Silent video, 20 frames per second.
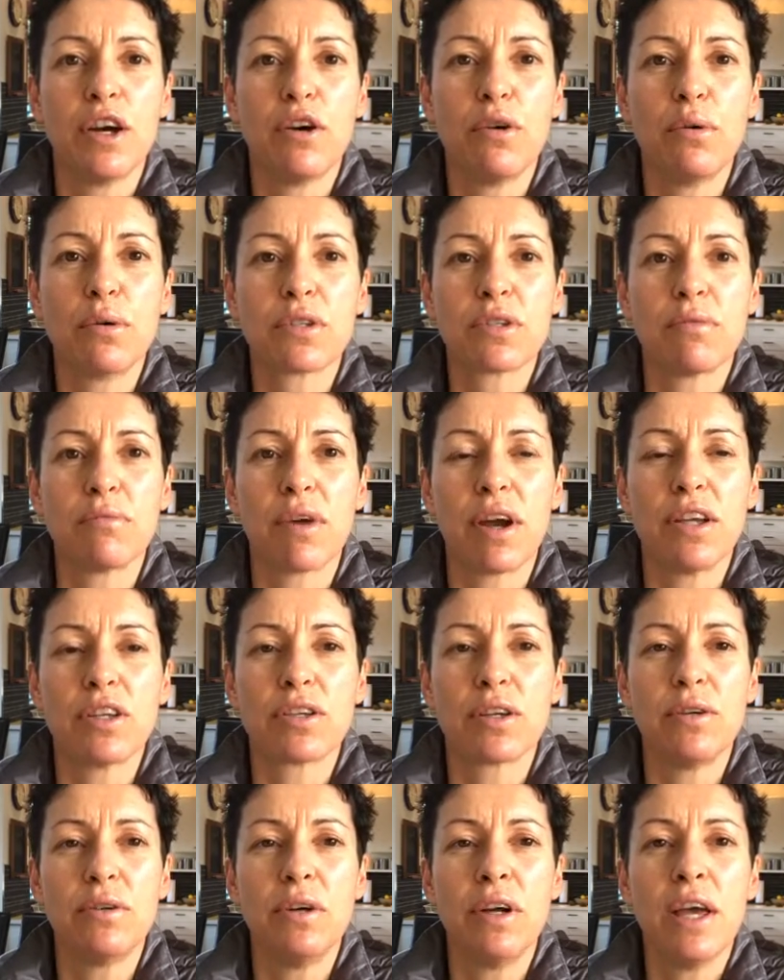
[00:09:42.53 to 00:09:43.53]
Awesome,
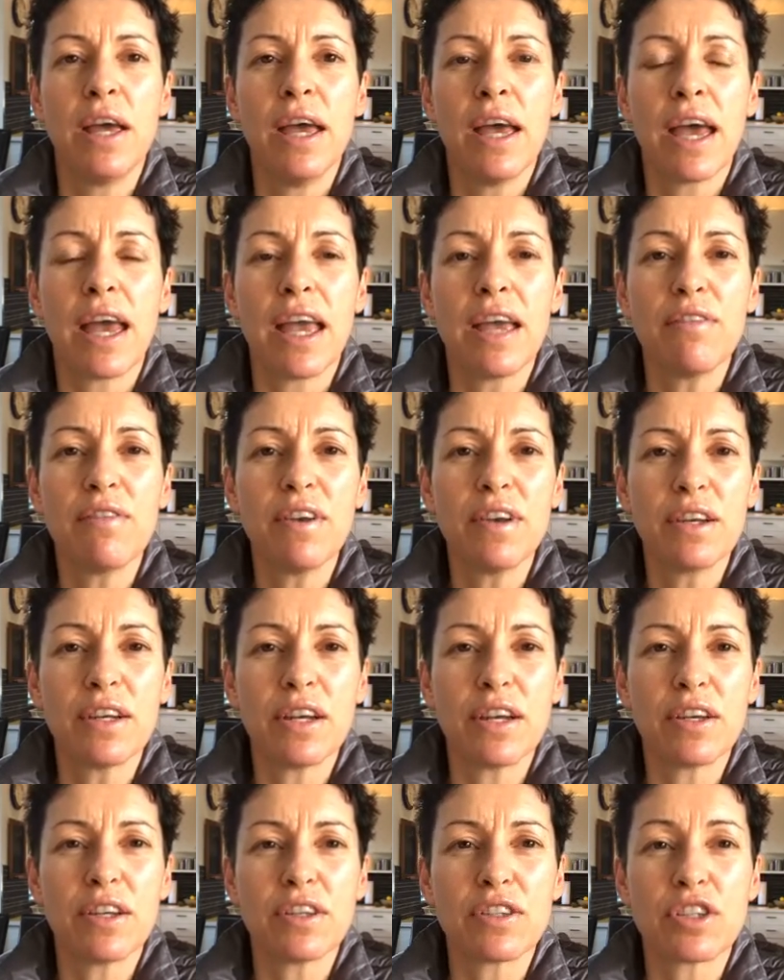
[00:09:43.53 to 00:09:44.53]
Rachel.
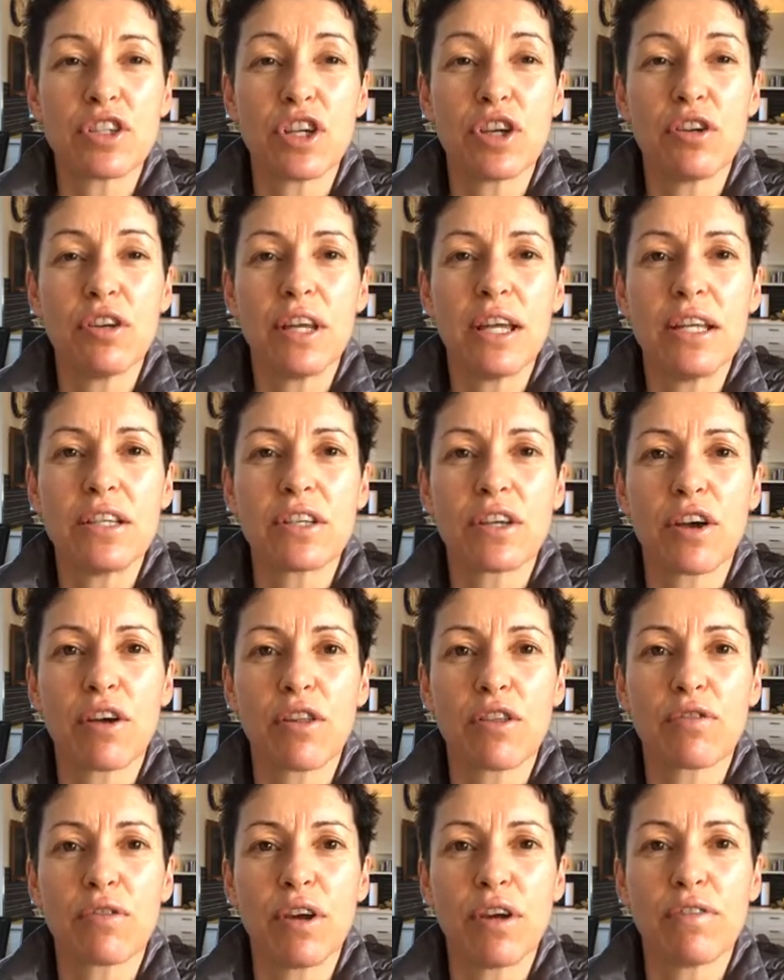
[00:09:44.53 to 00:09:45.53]
Even, do you need to
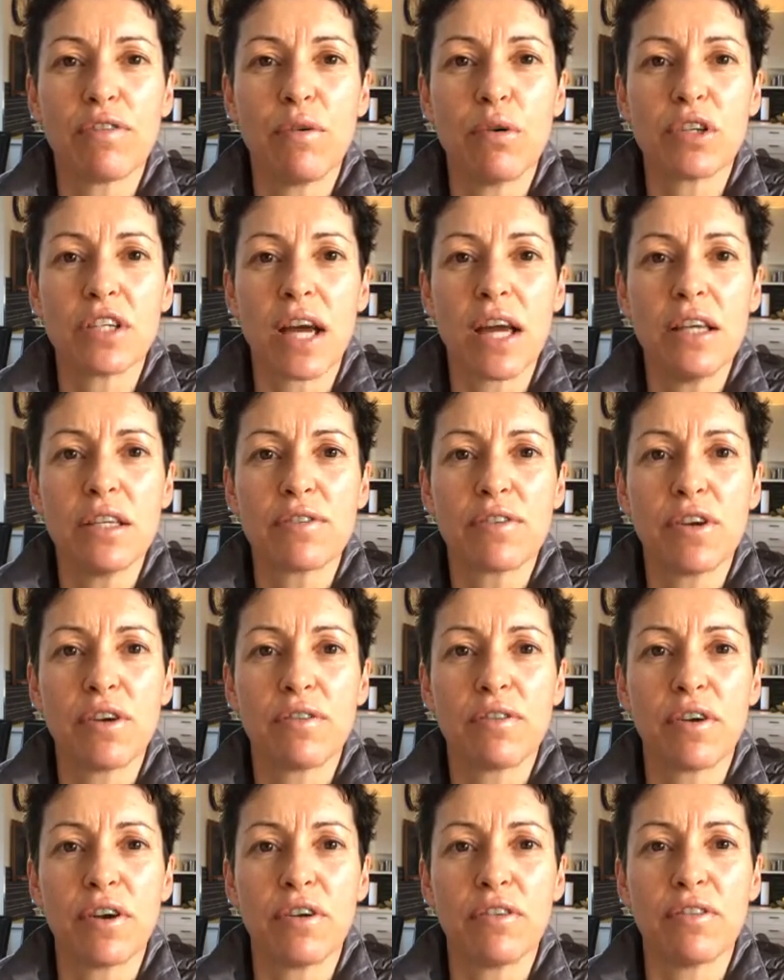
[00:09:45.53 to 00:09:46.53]
go 3 or 4 days for
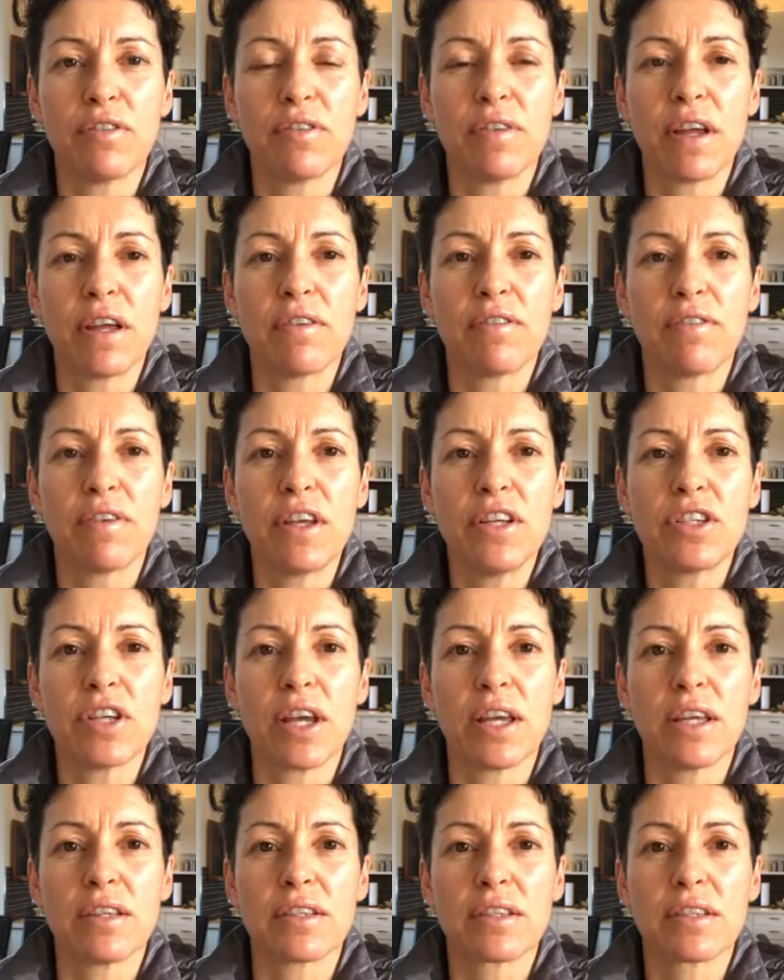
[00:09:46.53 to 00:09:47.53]
your fruit and
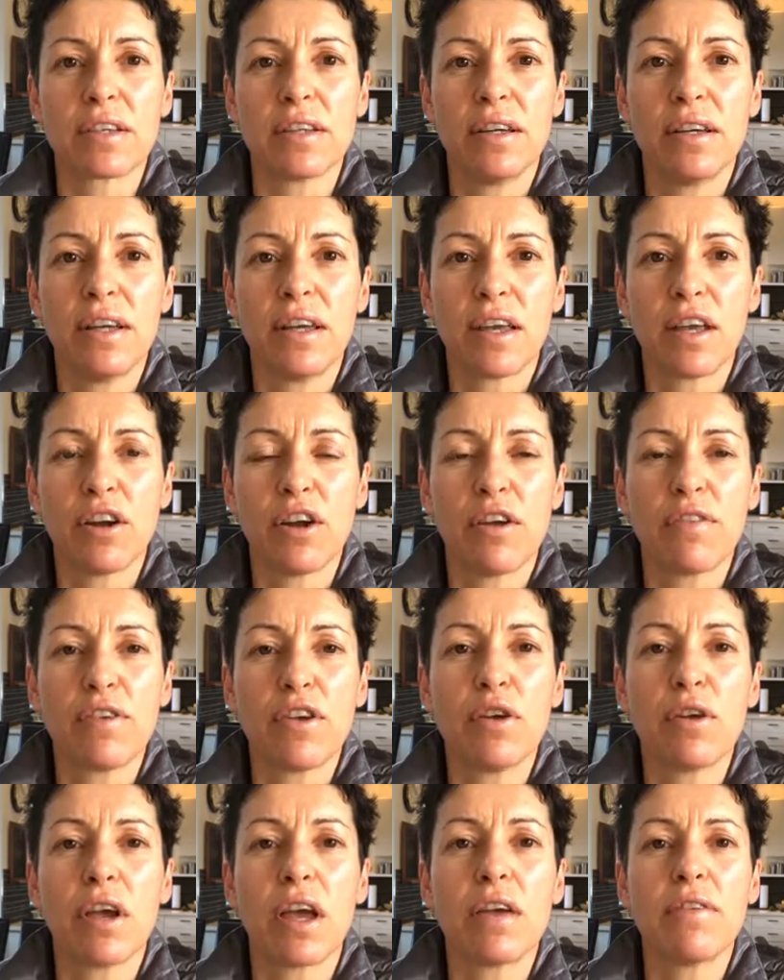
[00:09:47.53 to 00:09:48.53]
veggies? You know, if
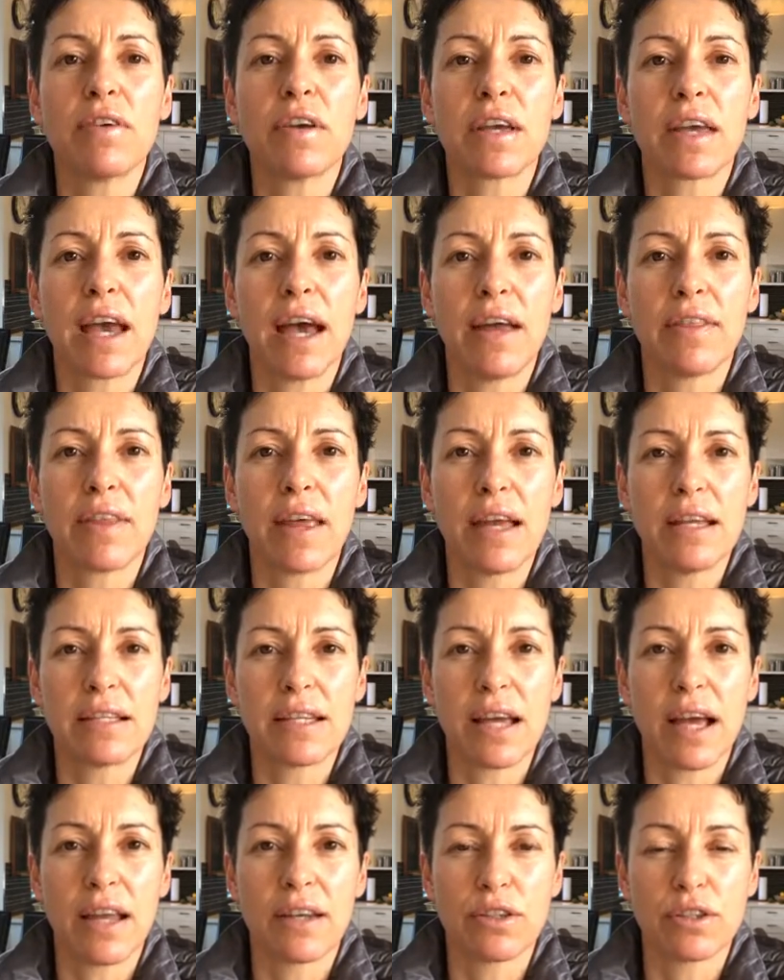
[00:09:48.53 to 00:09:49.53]
you even cut that
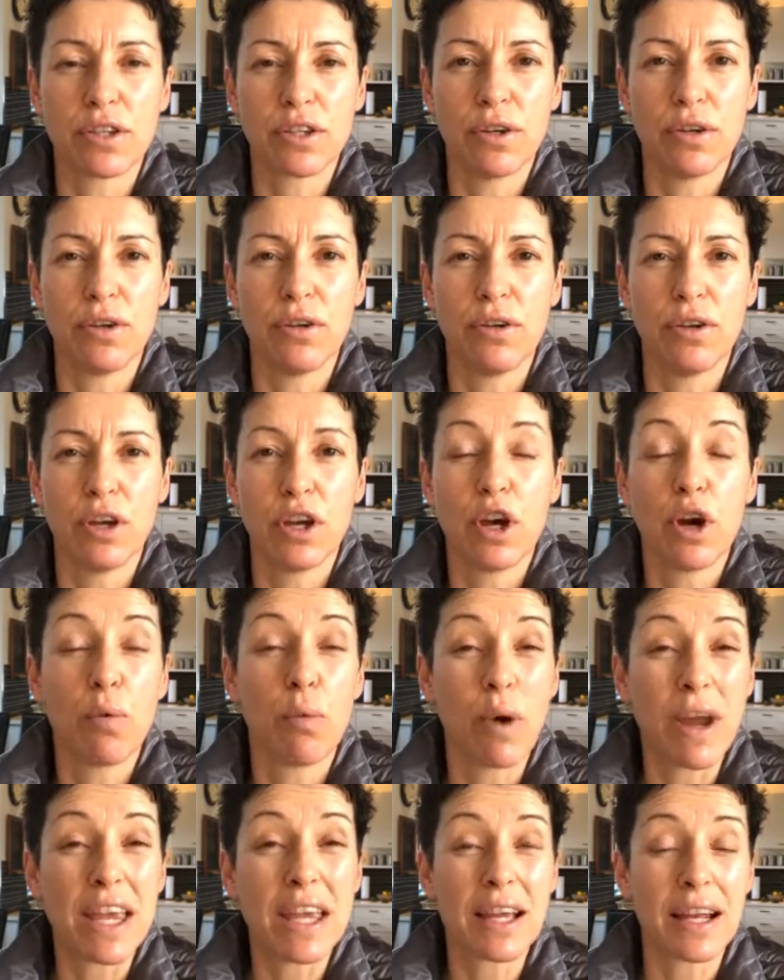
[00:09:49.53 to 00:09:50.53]
down to
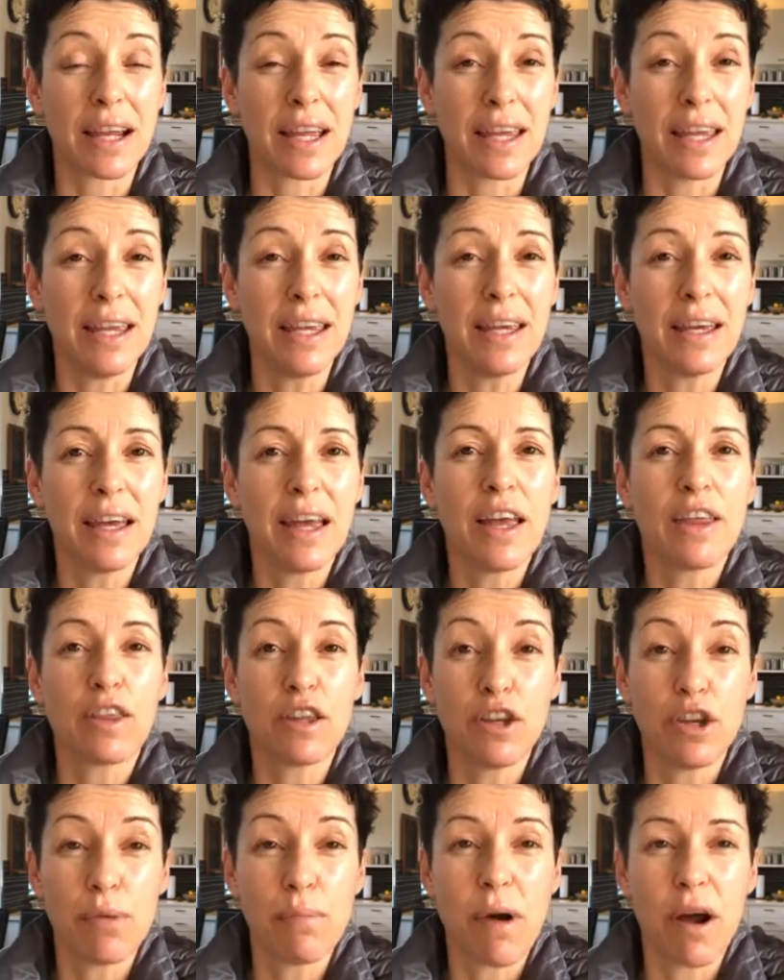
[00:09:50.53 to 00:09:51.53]
weekly,
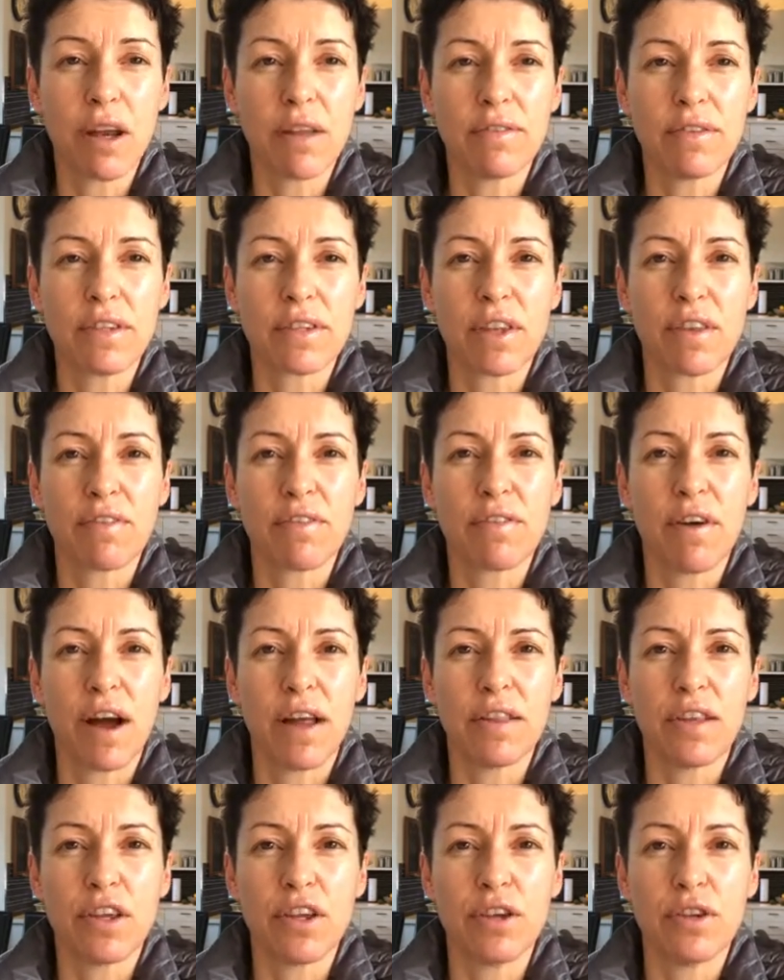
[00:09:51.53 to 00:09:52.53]
then you might even
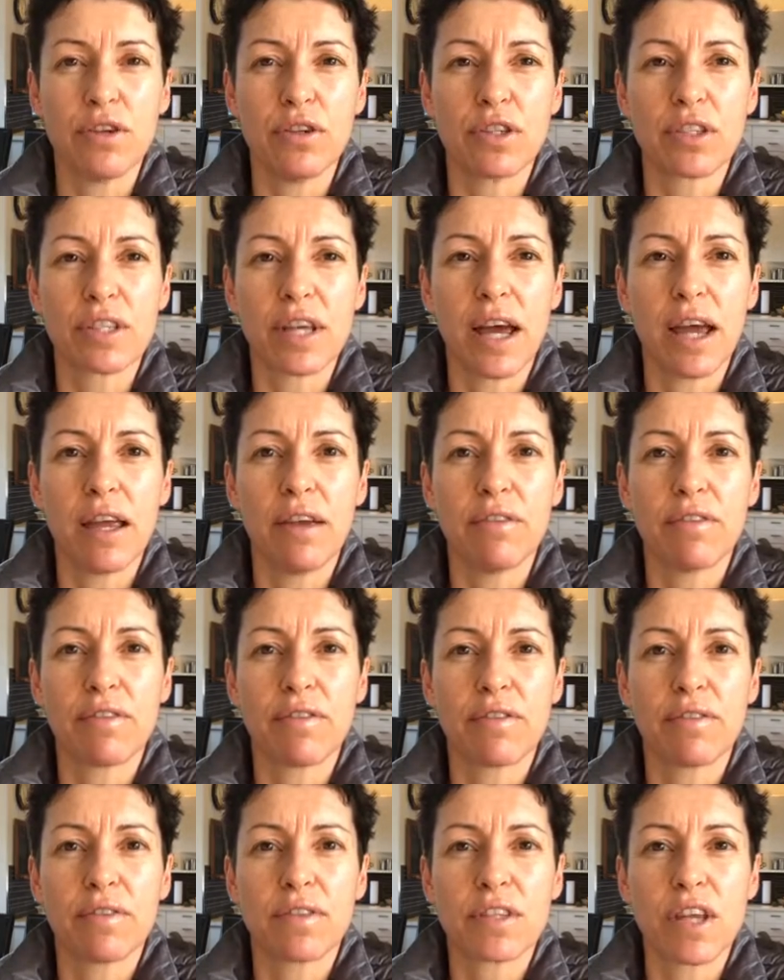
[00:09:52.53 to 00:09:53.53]
find that you
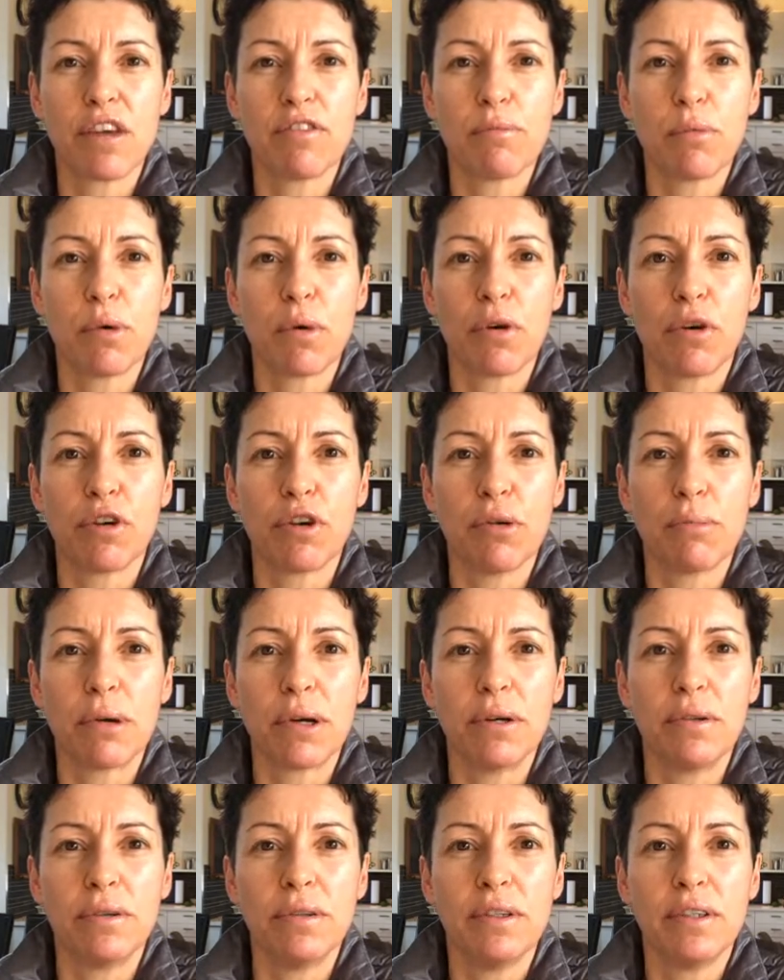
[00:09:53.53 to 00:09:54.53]
save more on your
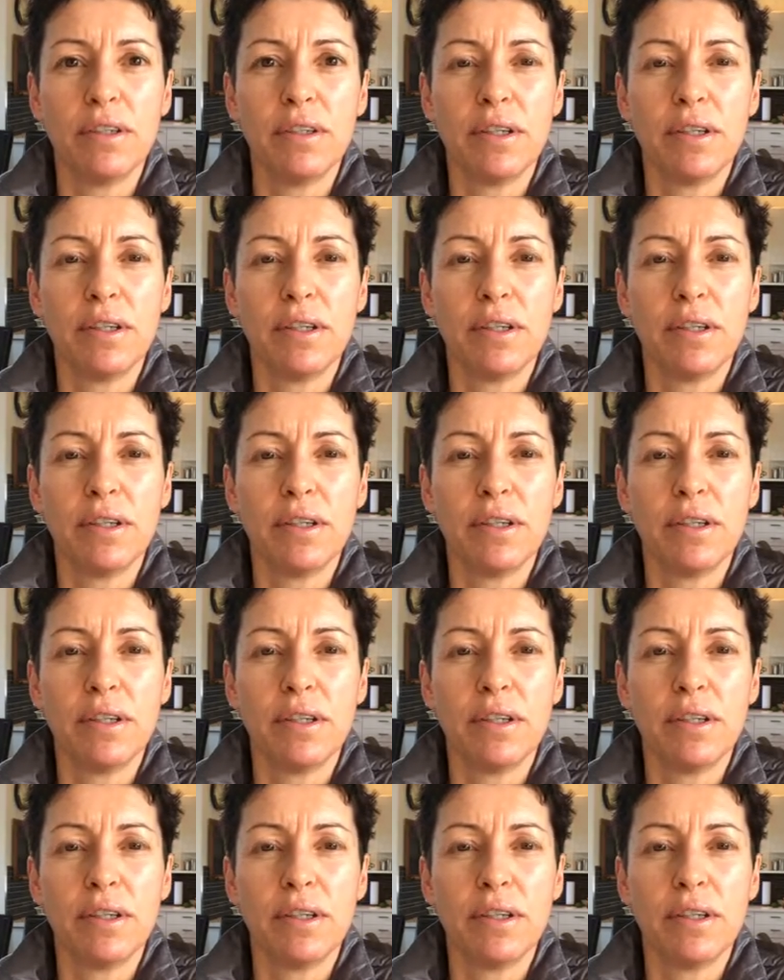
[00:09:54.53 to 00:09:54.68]
bill.